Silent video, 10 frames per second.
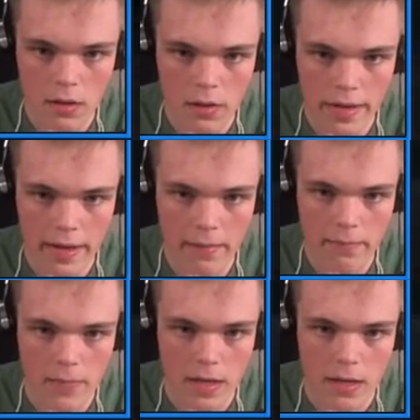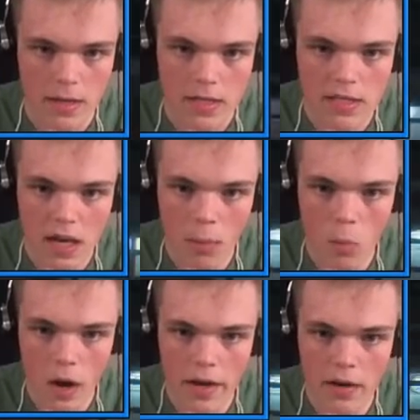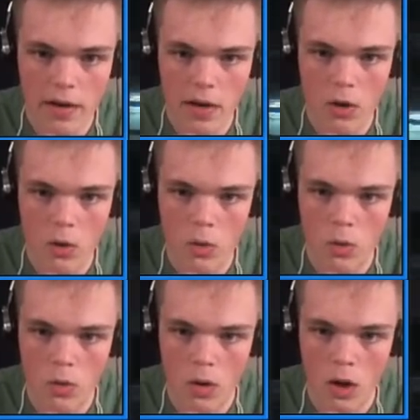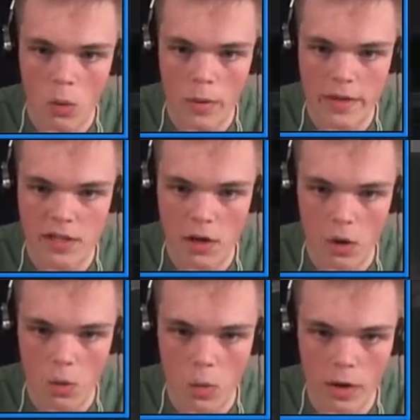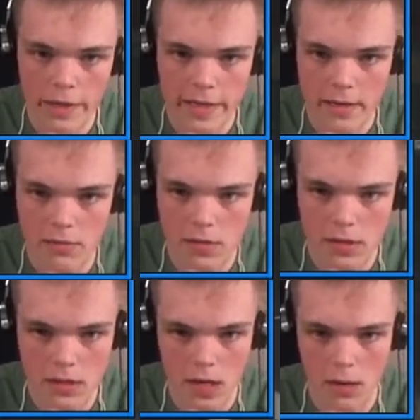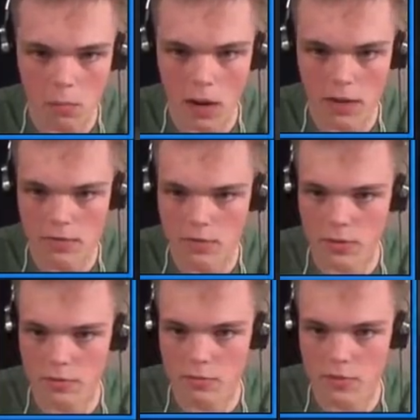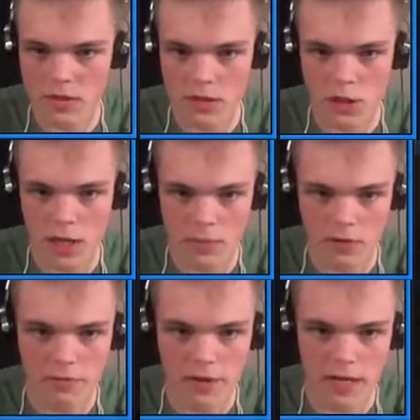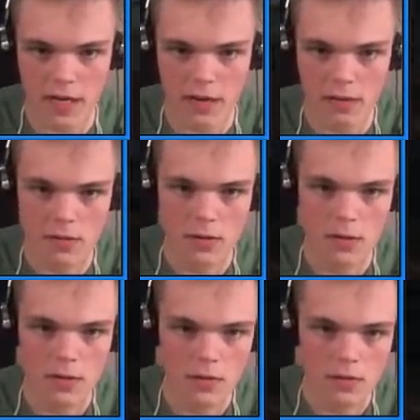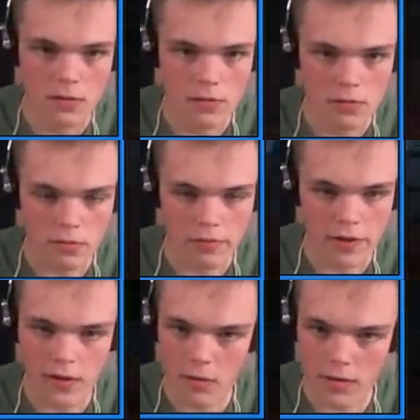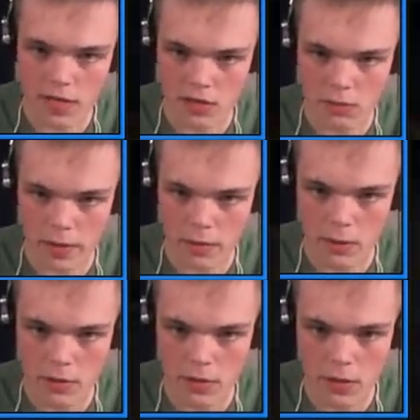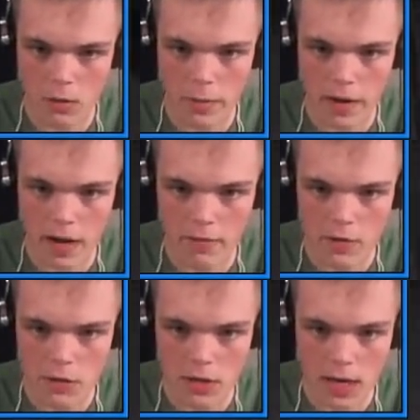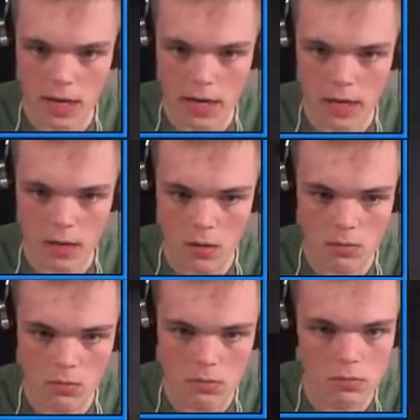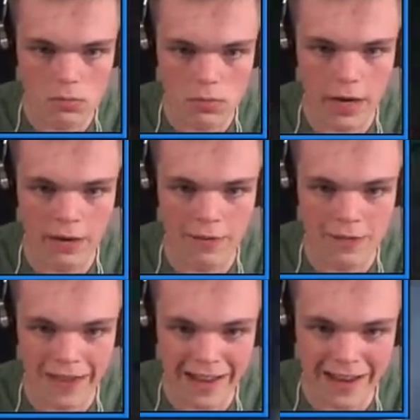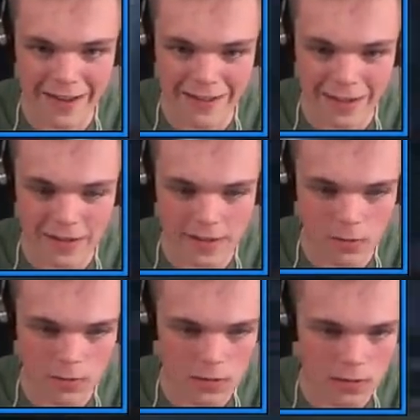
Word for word: Okay. Someone new. Always no working. Da what? Gr cheap graffiti. Graffiti always has swear words. Oh, wherever shall I go? Wherever shall I go? Down these holes.